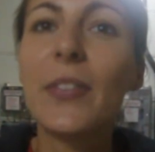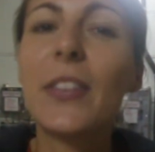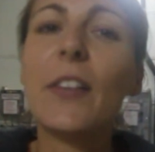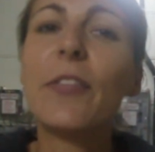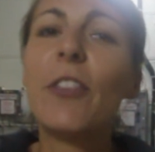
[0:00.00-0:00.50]

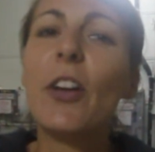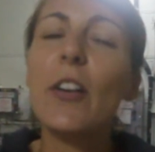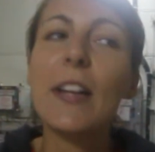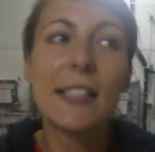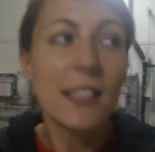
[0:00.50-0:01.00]
The
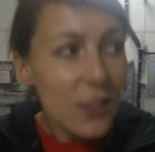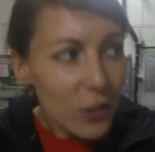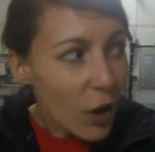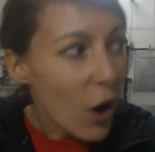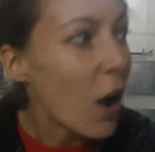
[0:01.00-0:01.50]
food is
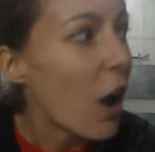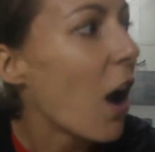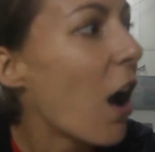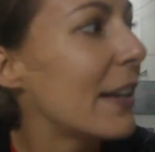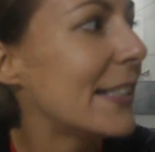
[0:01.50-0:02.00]
not
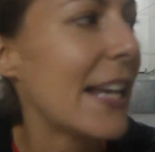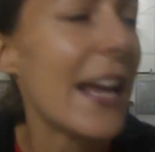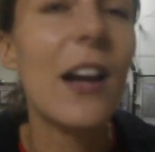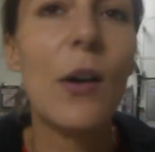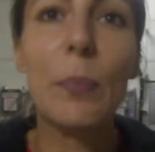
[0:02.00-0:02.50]

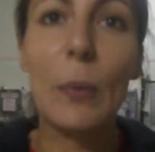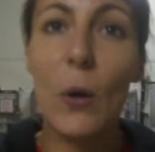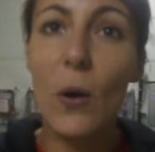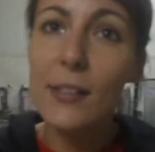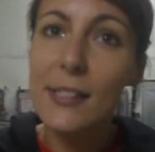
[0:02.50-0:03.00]
ideal on
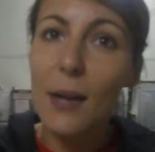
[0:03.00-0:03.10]
board.